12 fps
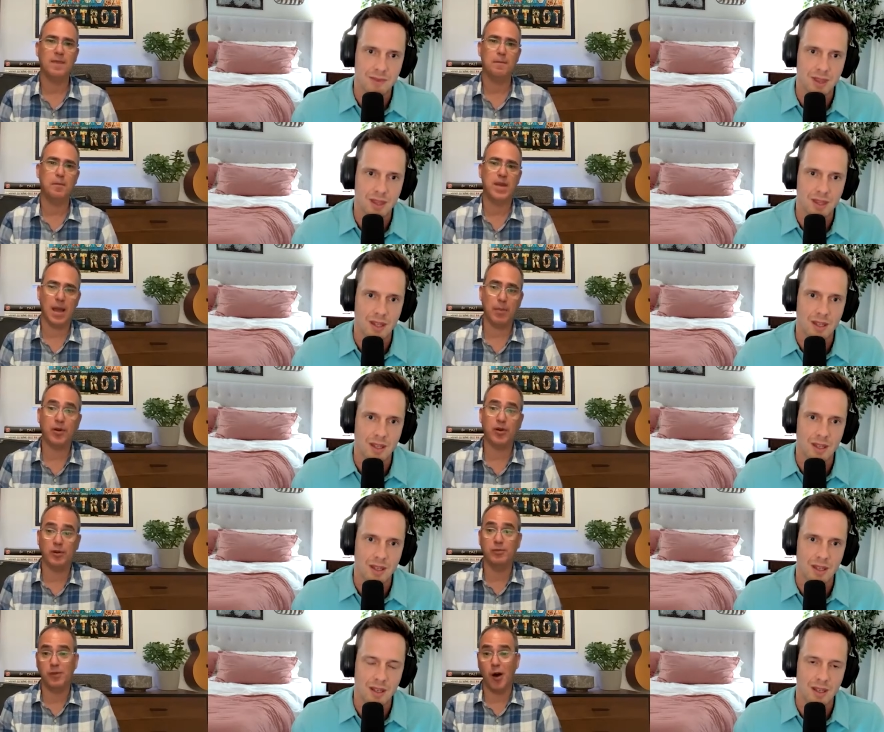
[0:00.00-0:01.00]
Speaker 1: be able
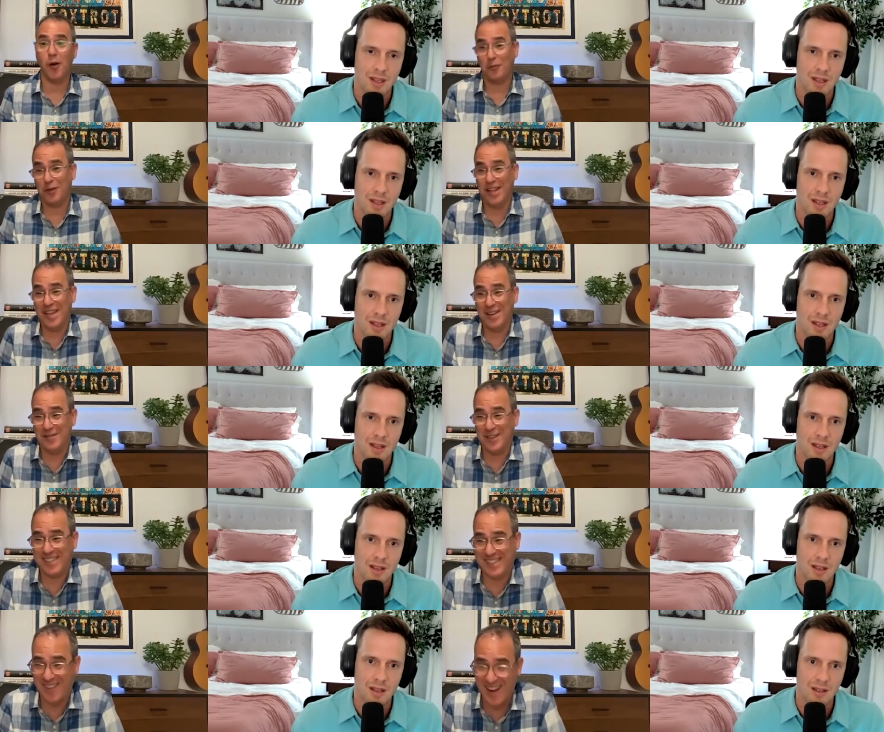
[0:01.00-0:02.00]
to, hopefully, we'll
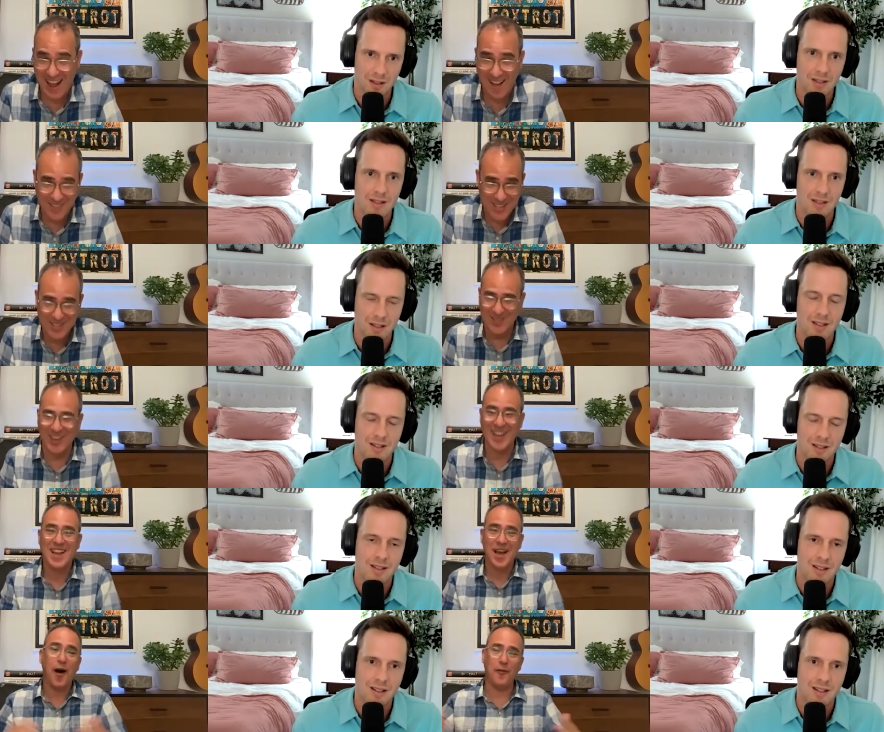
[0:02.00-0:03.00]
see what happens, but
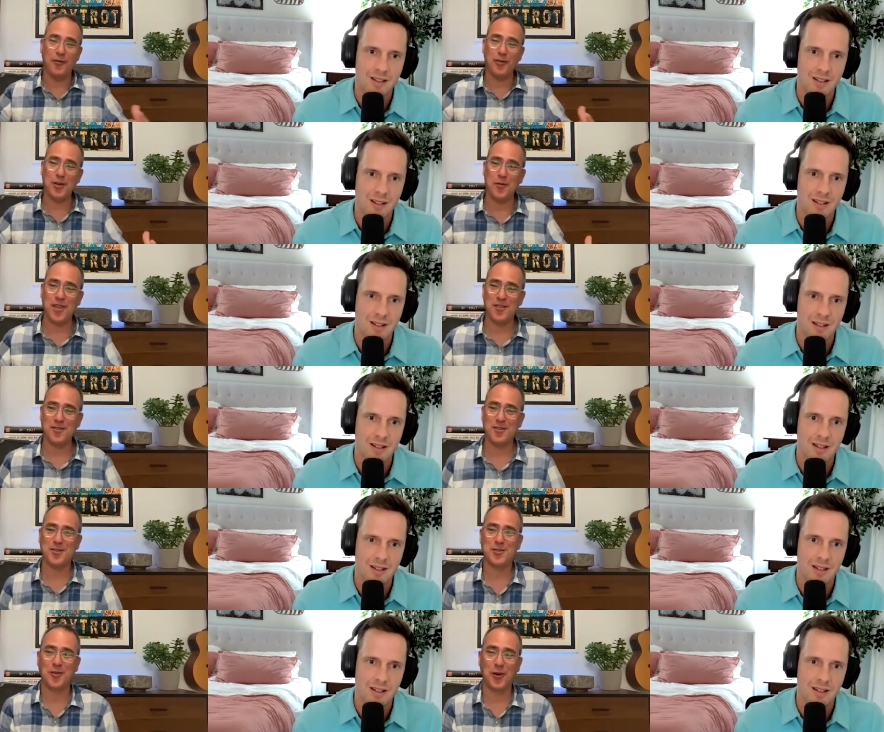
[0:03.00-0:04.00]
hopefully weather the
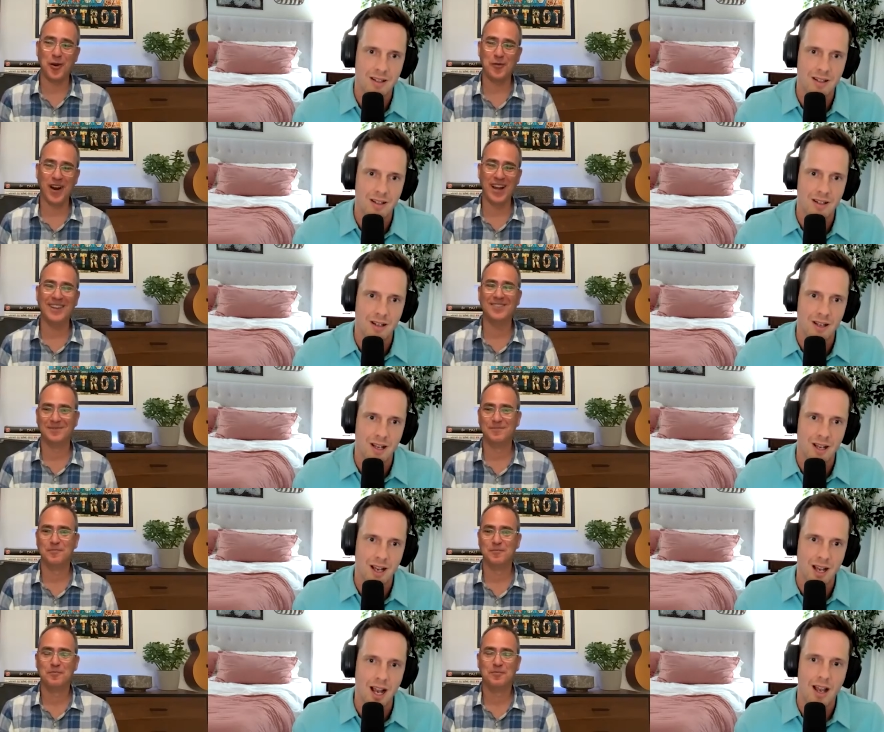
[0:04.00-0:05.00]
storm, right?
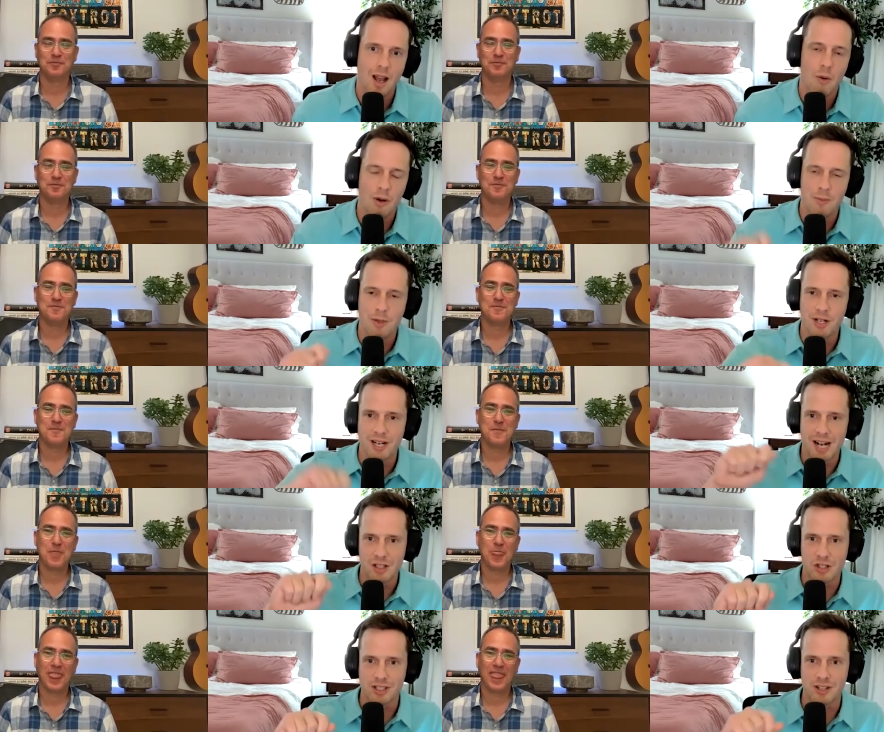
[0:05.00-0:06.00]
Speaker 2: I want to put an
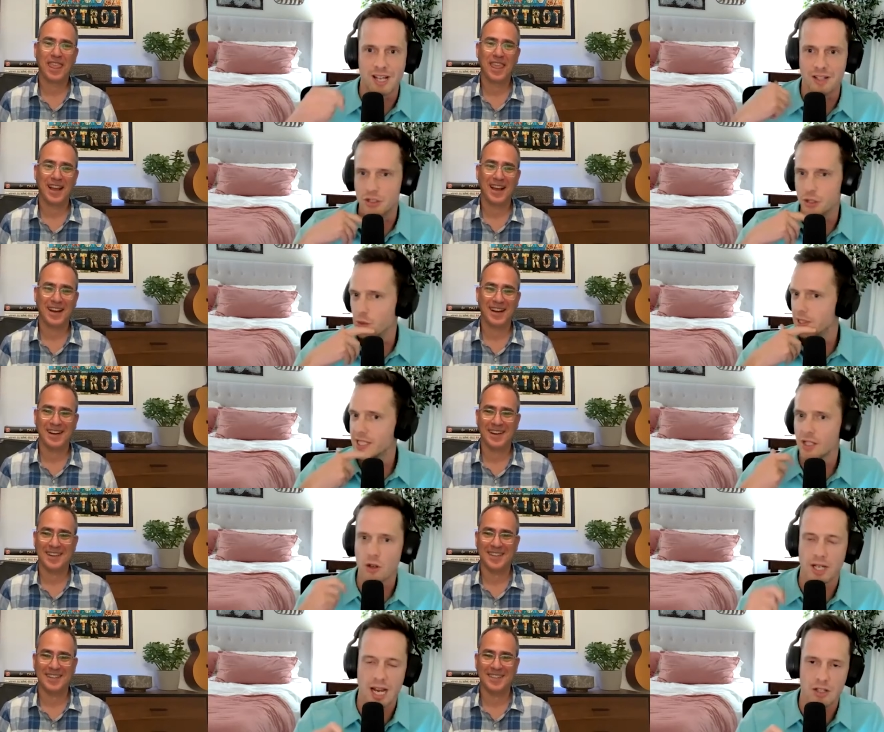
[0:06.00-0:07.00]
asterisk on that too and say
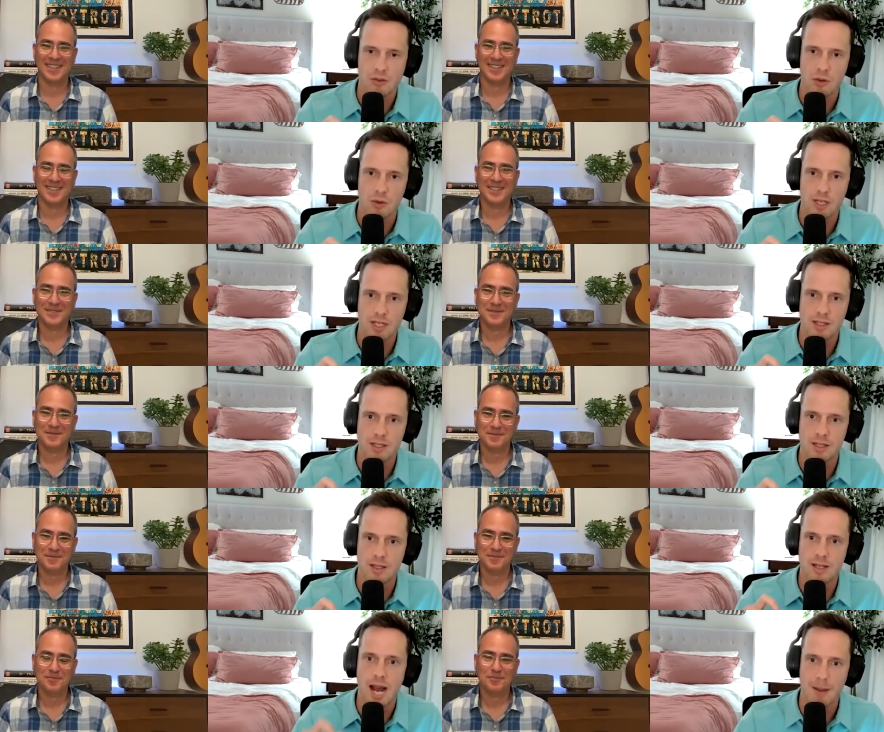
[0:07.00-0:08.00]
your cash flow needs
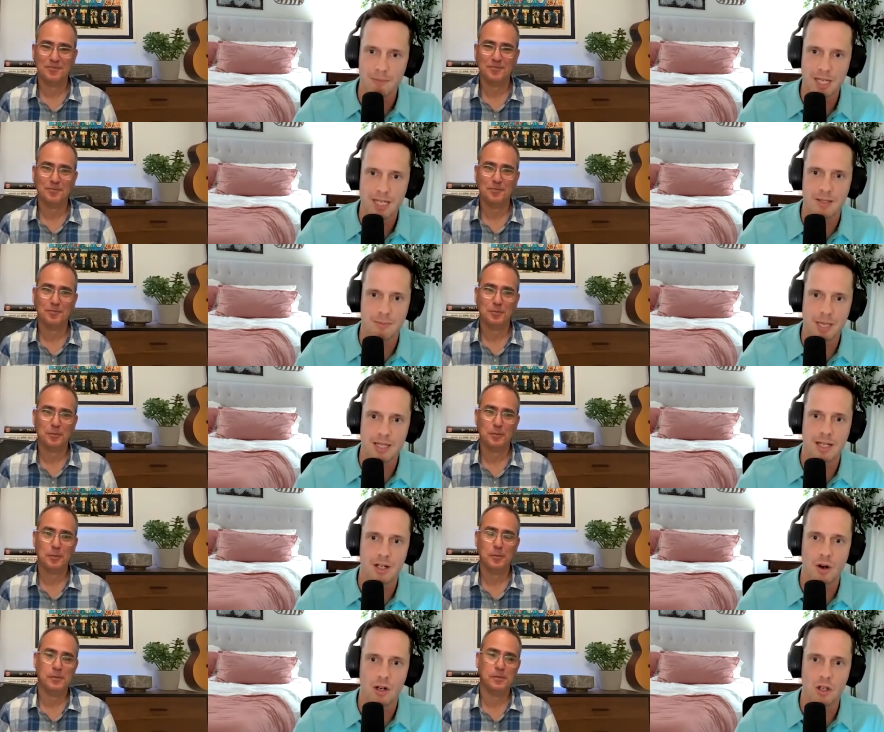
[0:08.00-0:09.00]
to not be
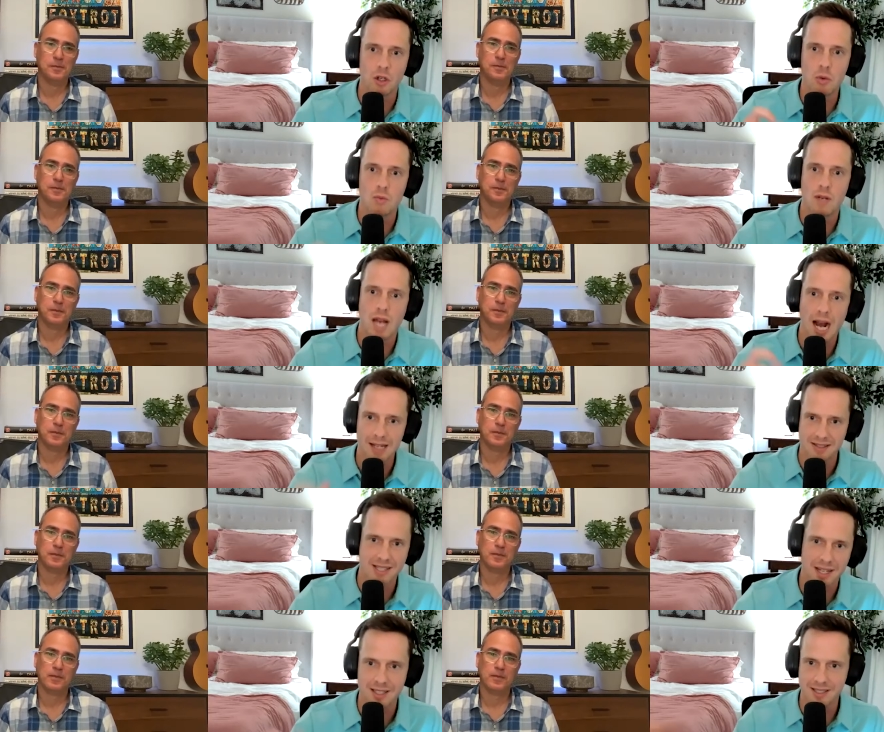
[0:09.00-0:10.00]
dependent on you not
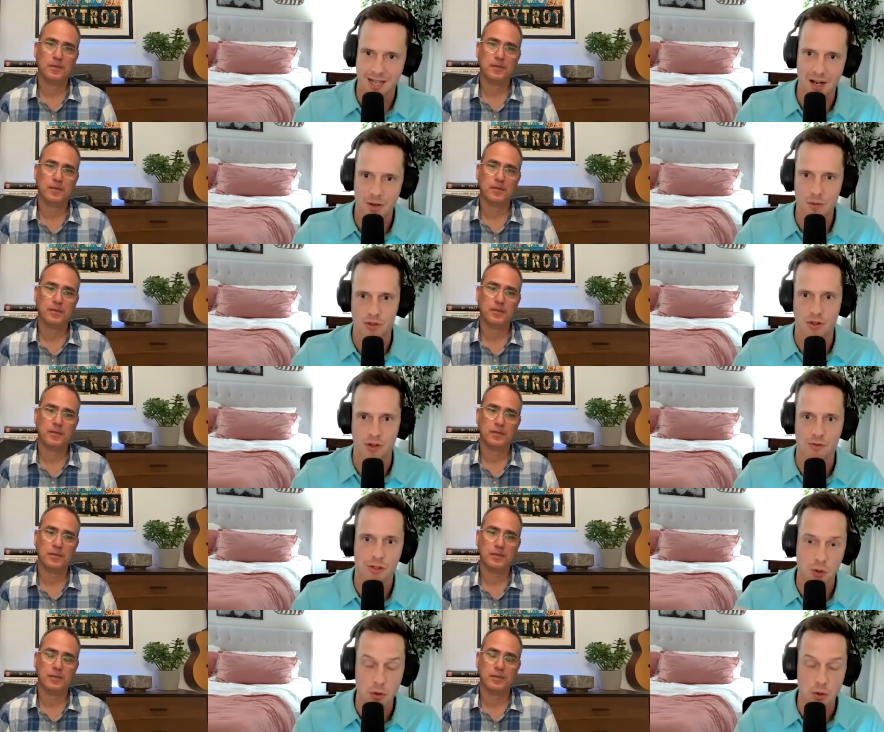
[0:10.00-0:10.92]
setting aside reserves. So